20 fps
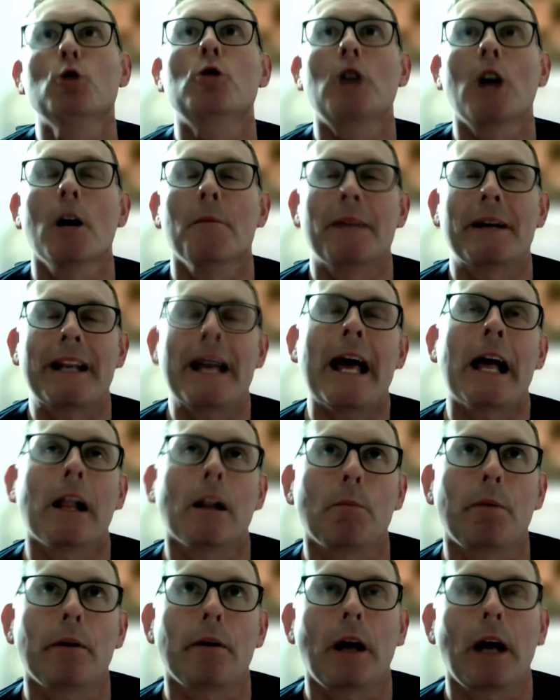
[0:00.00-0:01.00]
who come and
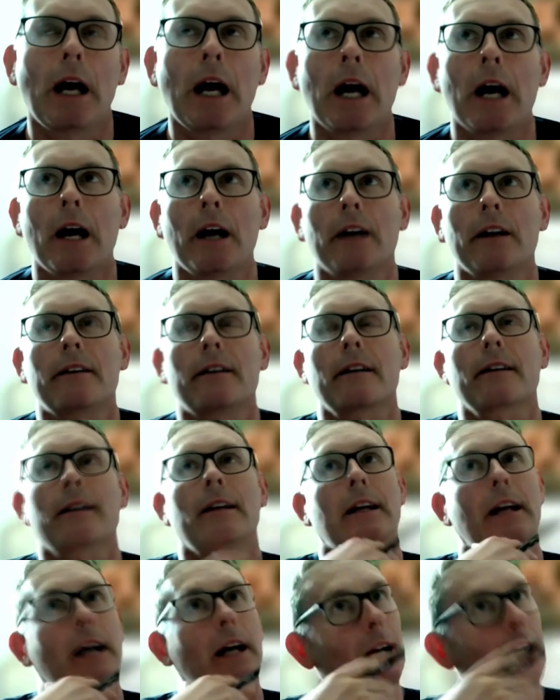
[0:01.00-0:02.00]
help and
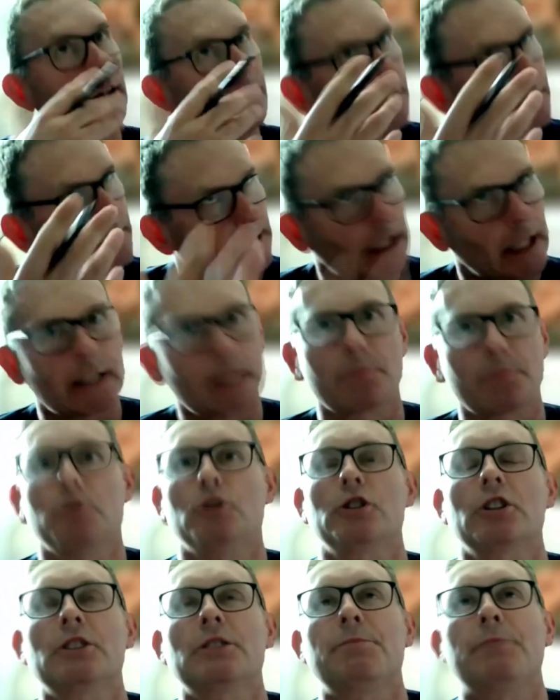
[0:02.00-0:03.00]
they haven't had
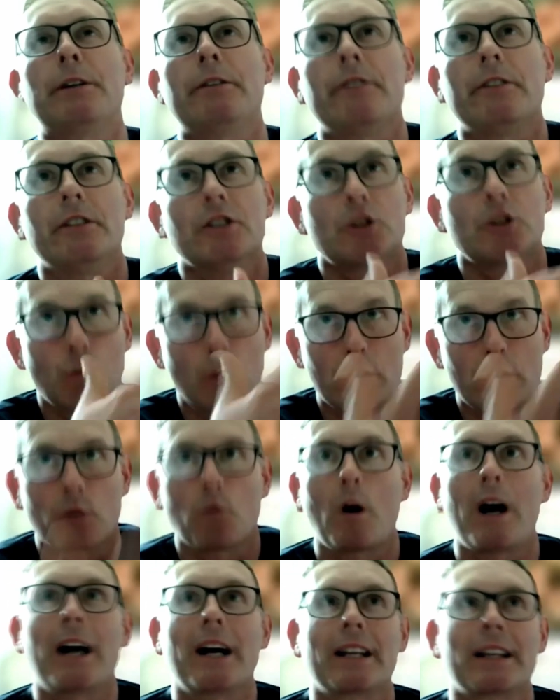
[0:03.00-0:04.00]
much experience with
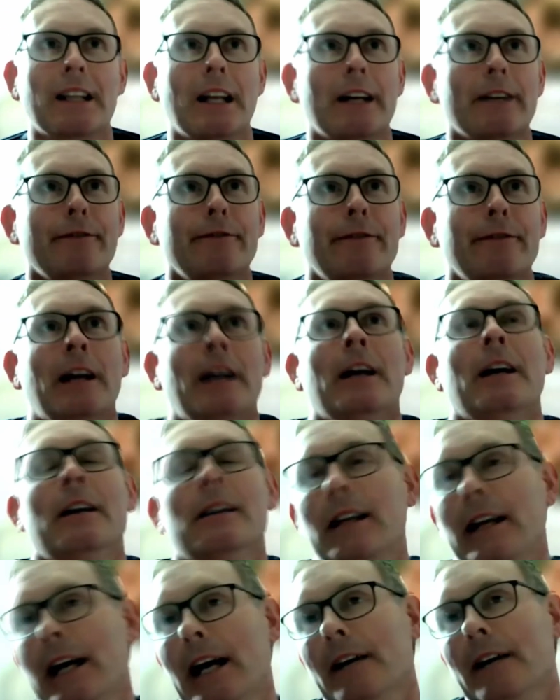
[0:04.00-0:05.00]
wildlife,
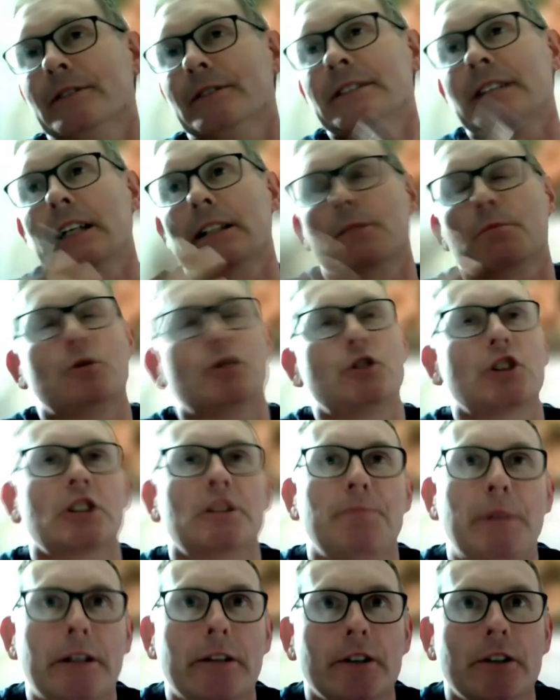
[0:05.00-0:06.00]
they haven't had much
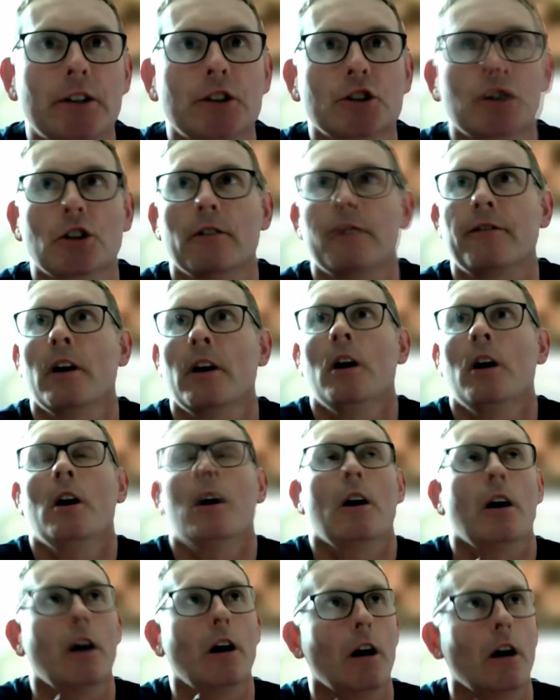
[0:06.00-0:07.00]
experience of
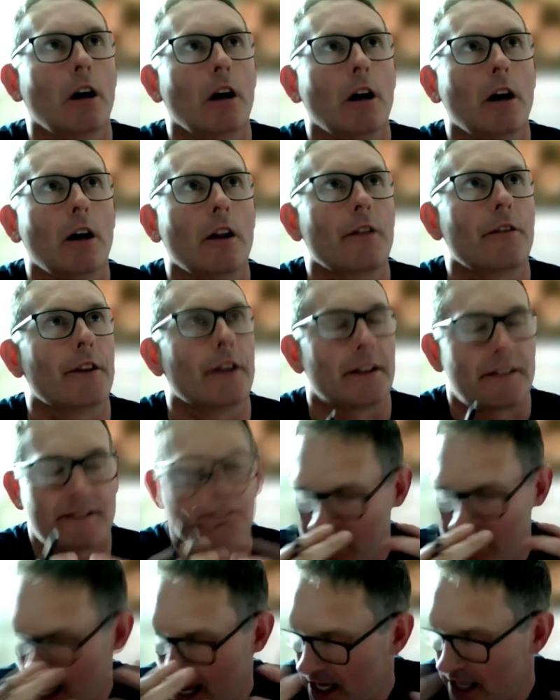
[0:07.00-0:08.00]
uh, the
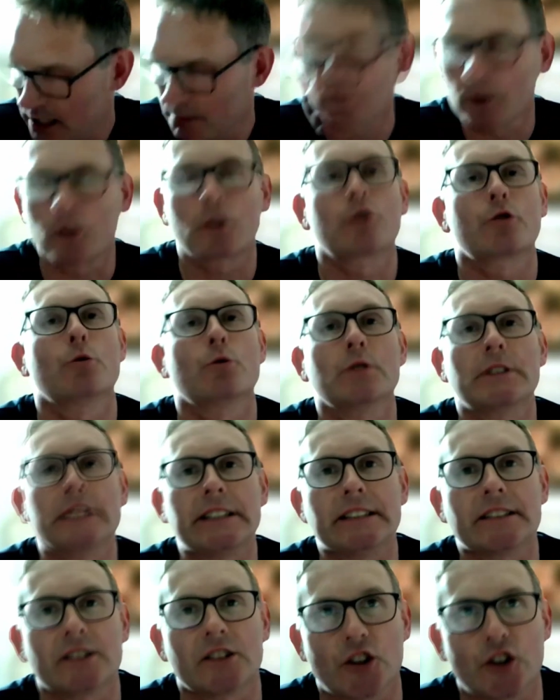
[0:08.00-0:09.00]
terrible
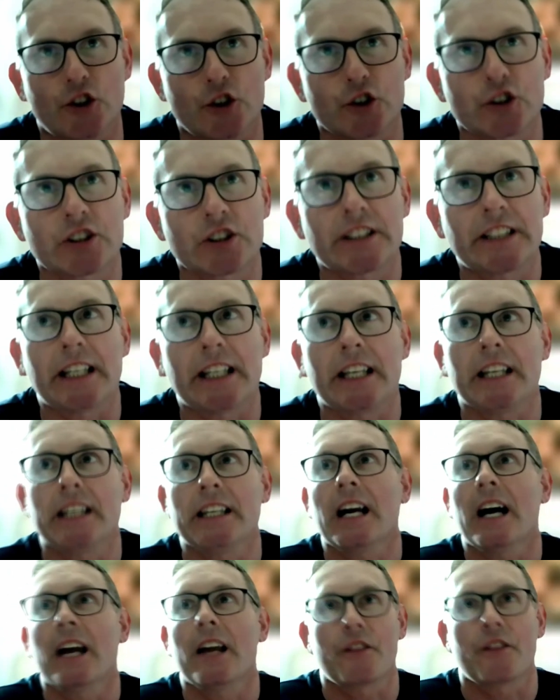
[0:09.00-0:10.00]
cruelties that you
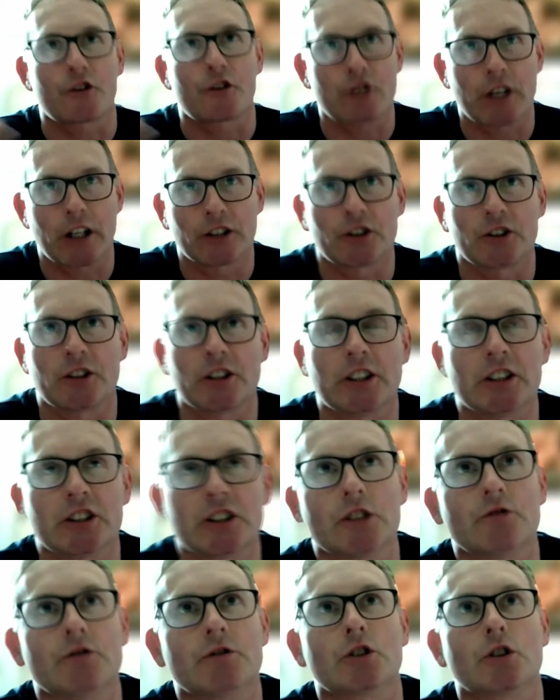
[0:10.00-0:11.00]
see and the
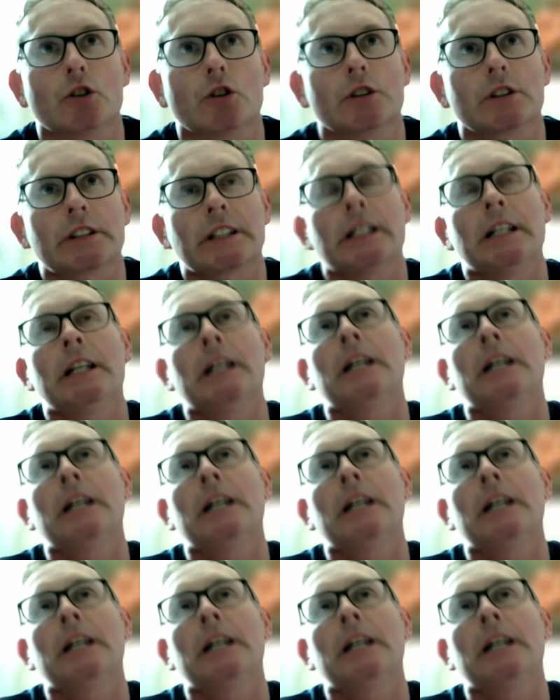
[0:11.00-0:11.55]
tragedies that result.